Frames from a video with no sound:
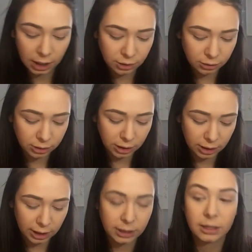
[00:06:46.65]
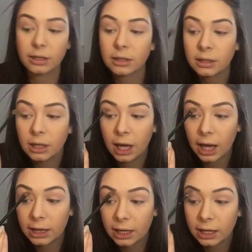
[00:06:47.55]
I don't really like
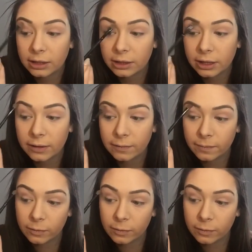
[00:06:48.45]
highlight under there